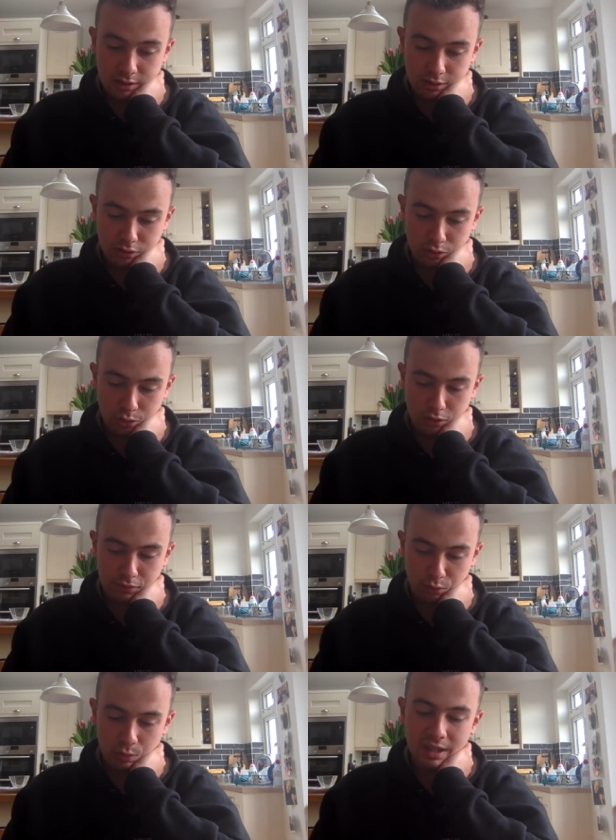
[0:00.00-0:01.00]
there's a horse
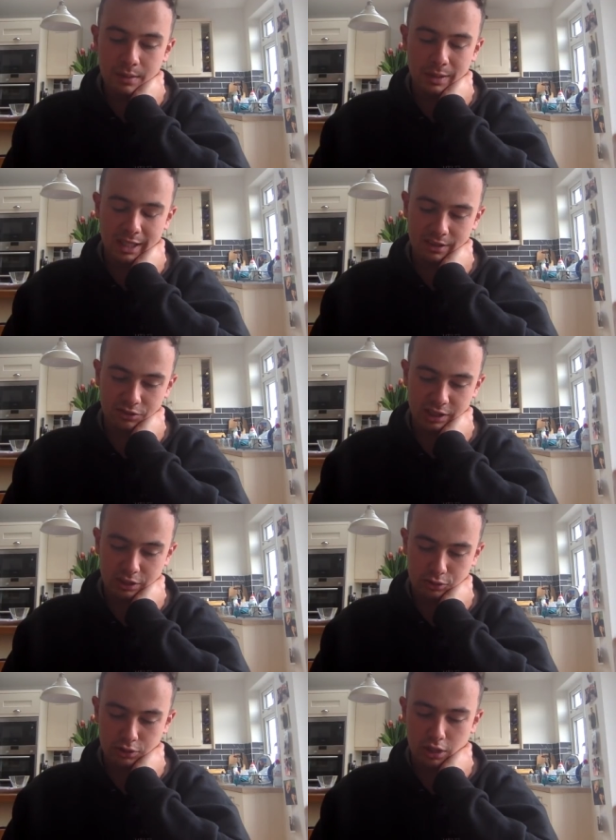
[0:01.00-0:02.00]
for William Haggas here
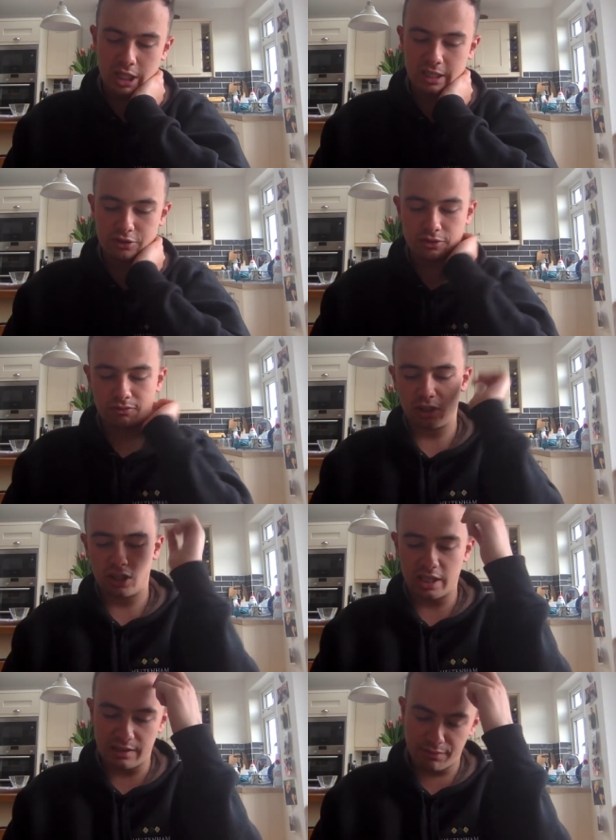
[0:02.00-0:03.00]
called Island of
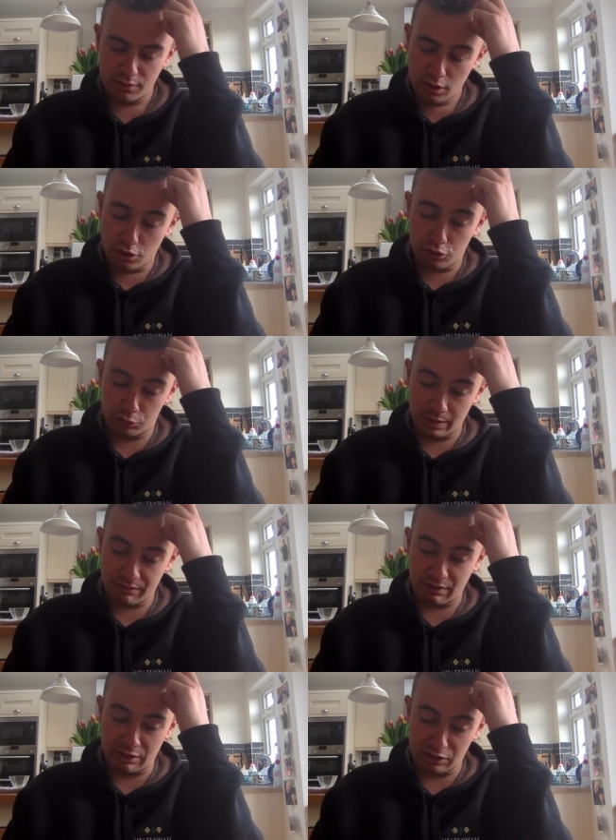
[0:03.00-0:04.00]
Life, who's
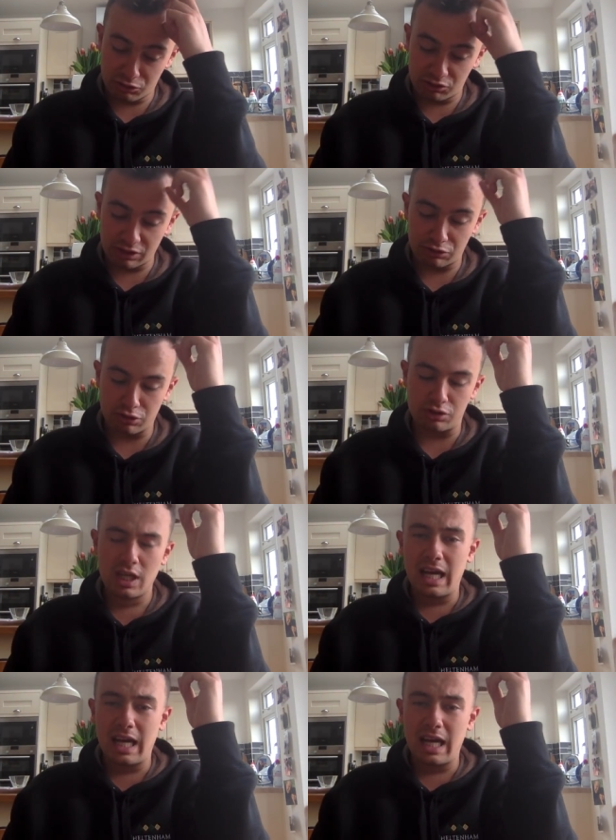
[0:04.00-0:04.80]
been very consistent.